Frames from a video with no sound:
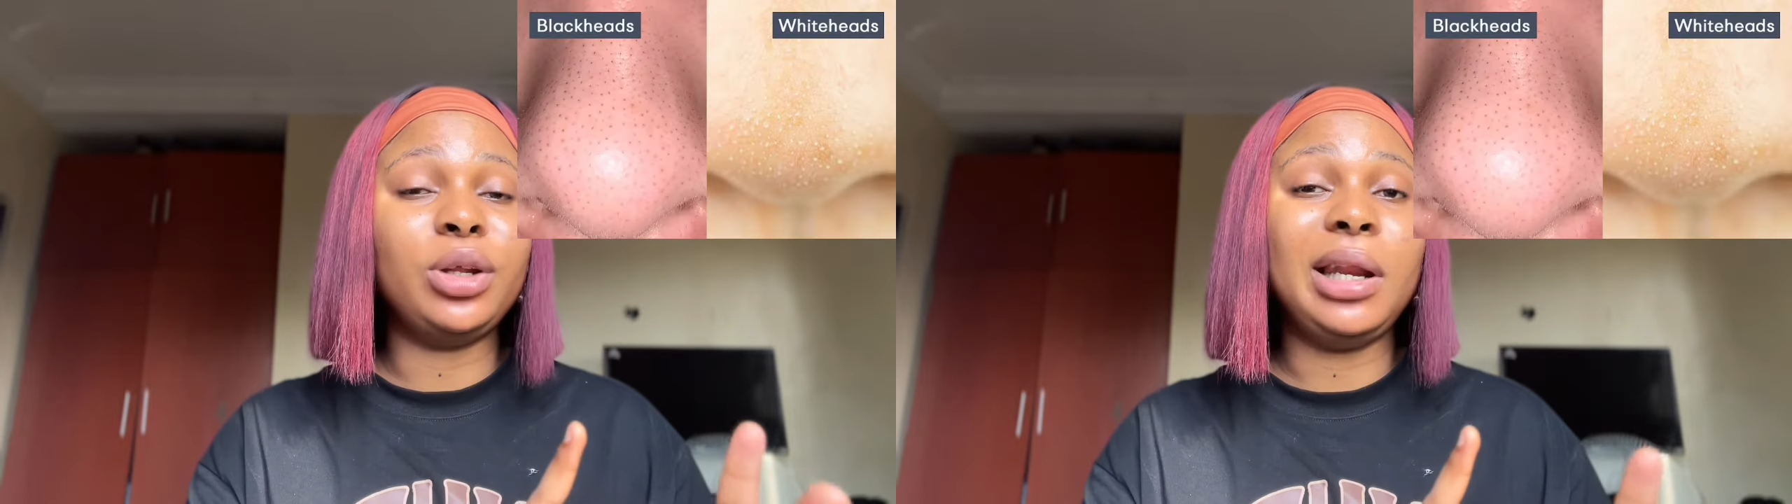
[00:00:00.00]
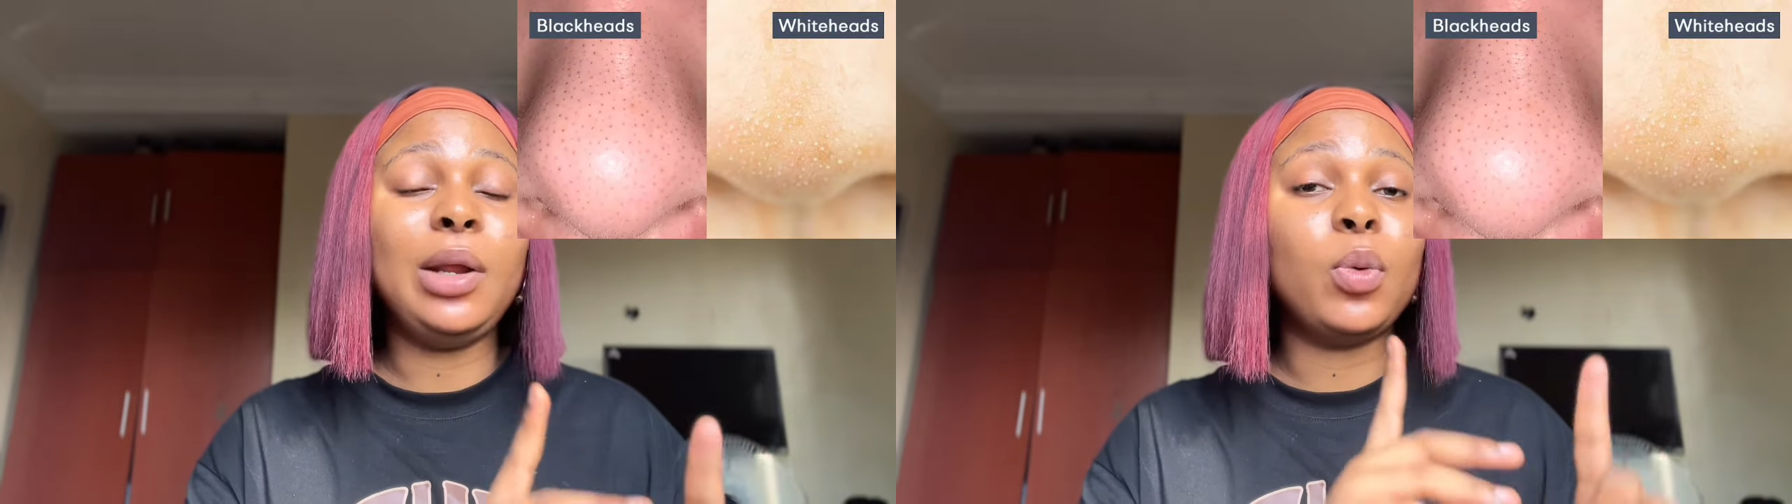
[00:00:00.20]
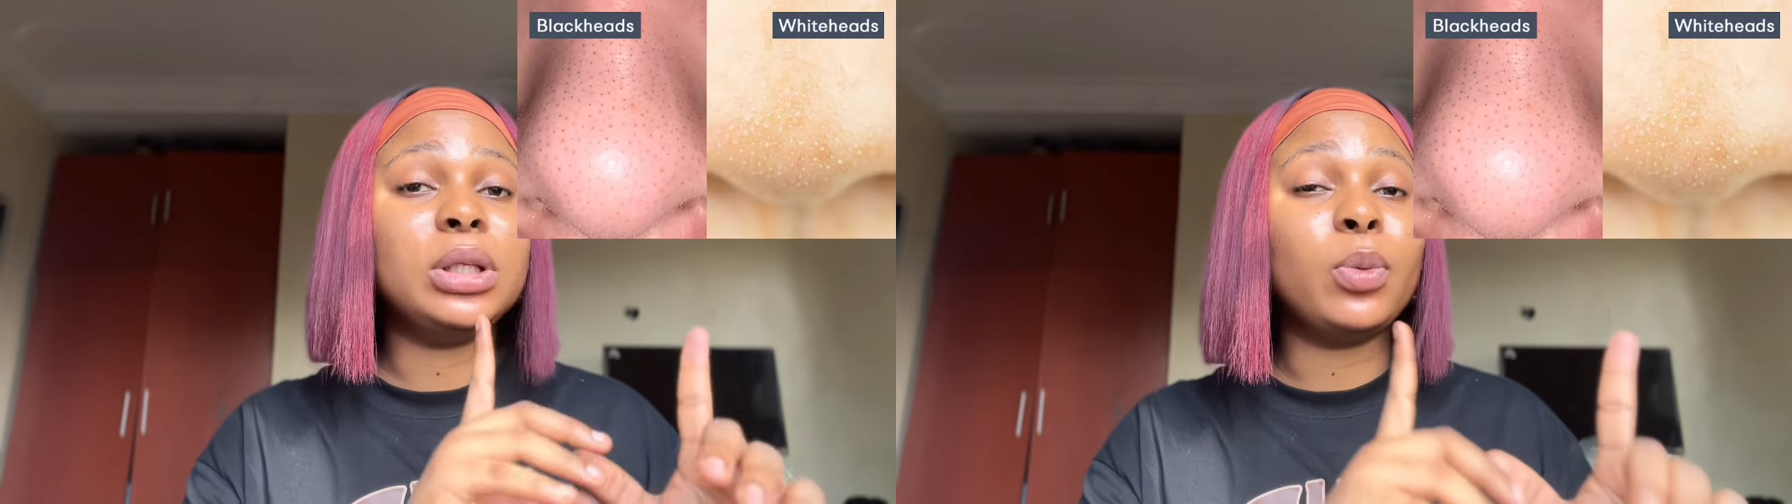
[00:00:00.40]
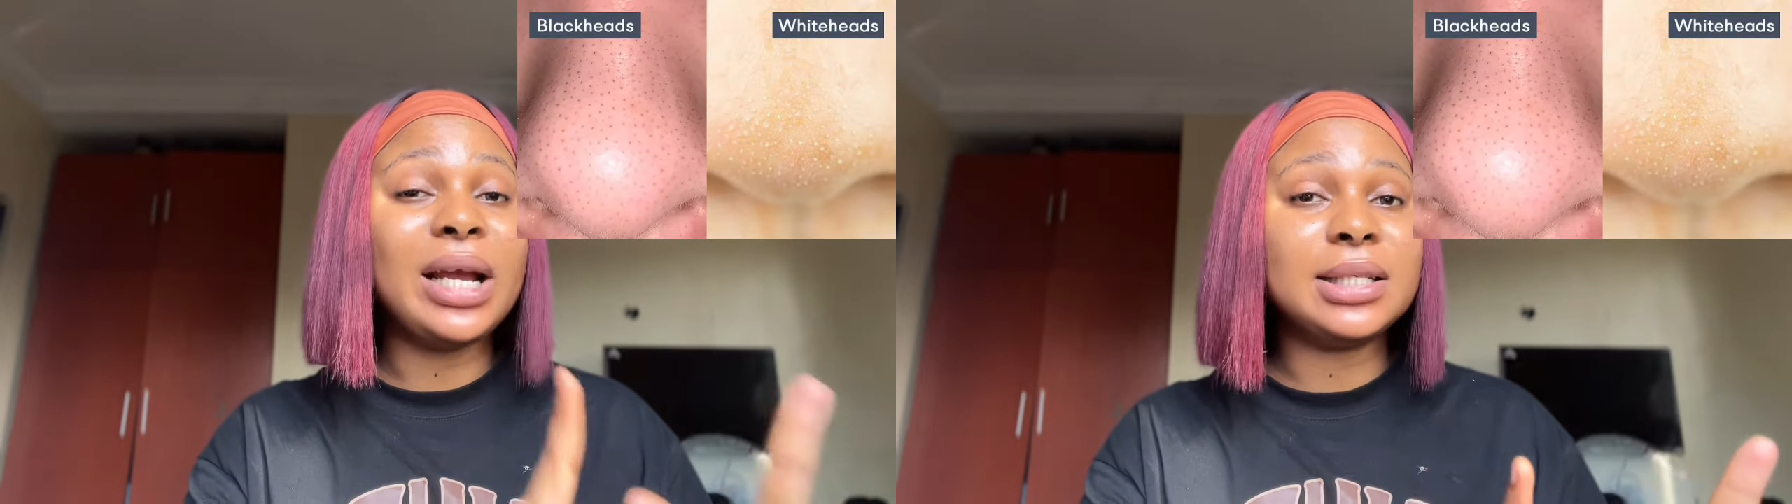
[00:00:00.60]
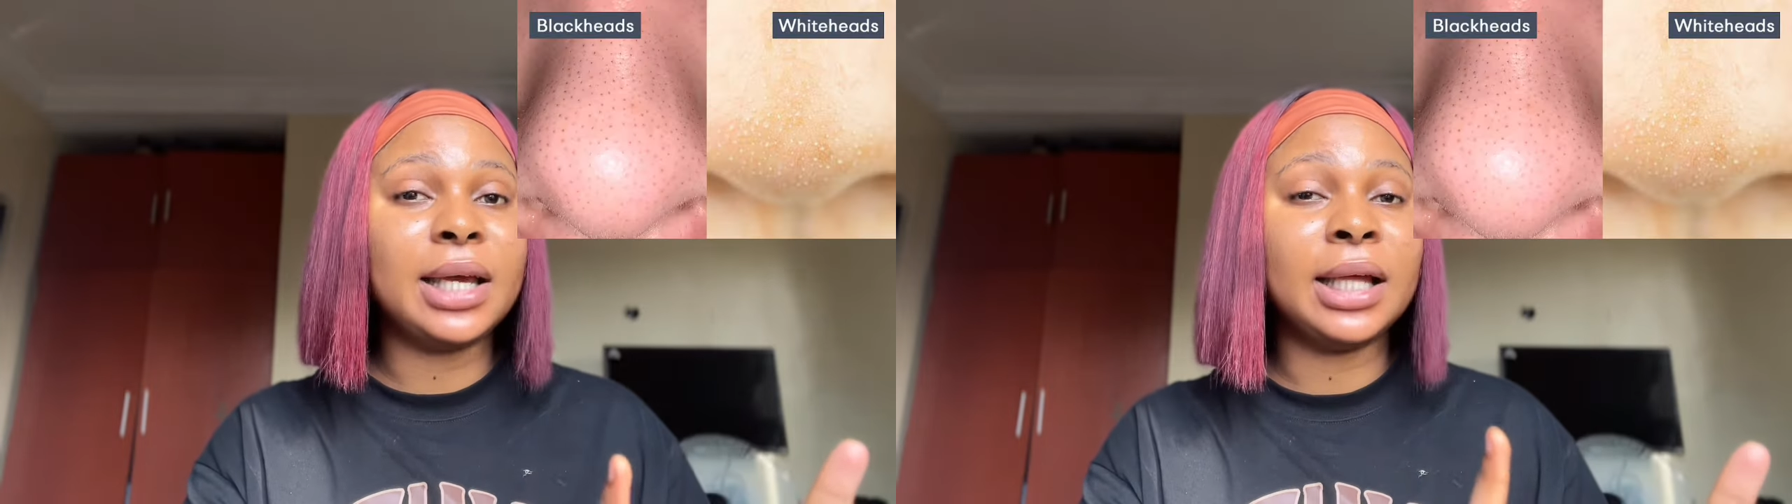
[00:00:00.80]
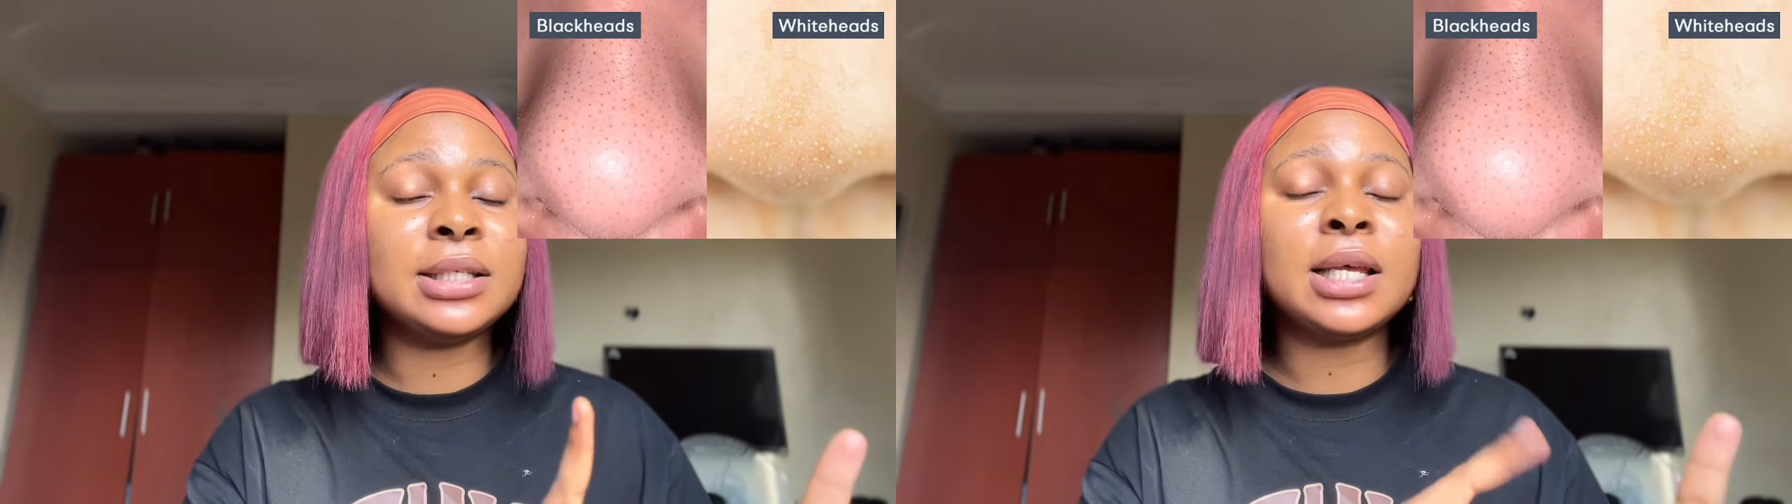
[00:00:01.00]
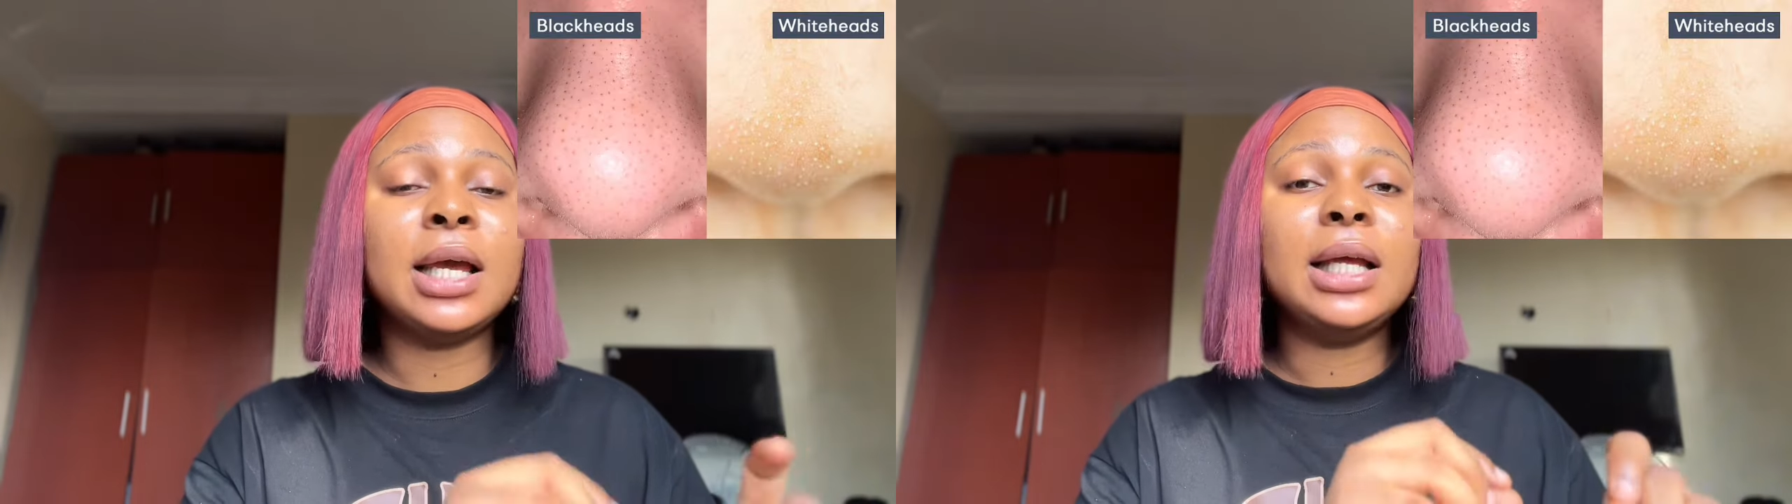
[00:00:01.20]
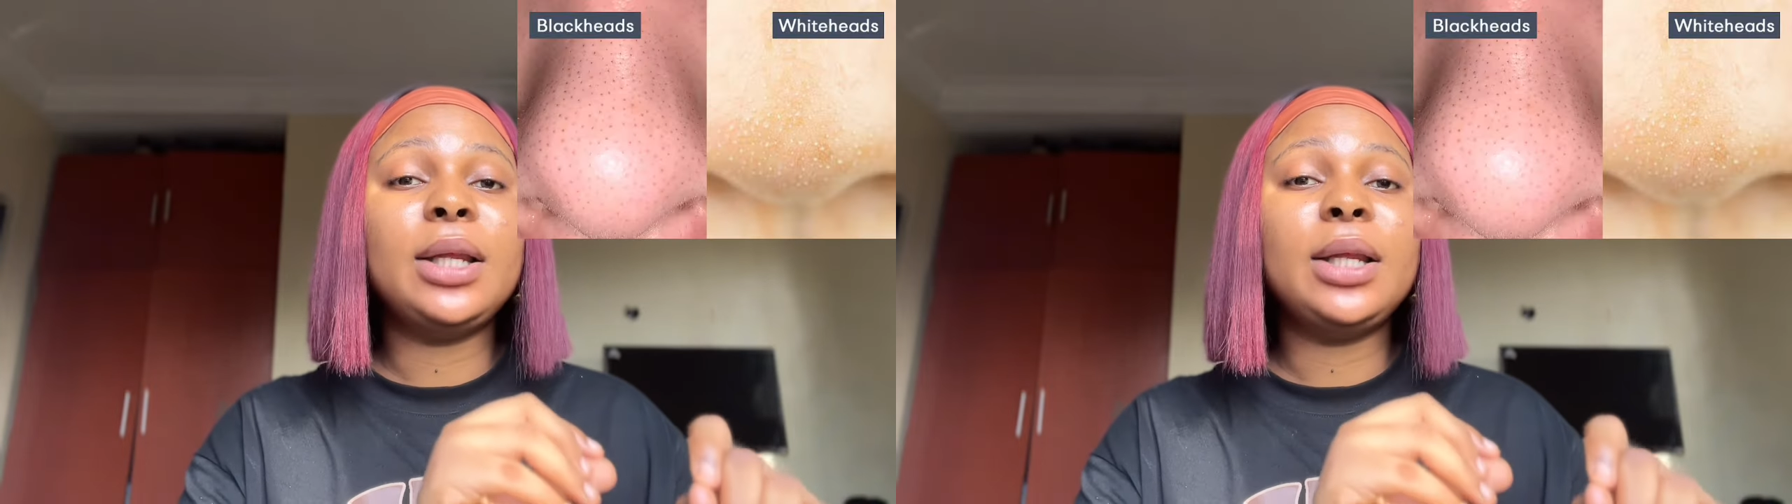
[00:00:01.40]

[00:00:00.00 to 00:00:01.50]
you're dealing with whiteheads,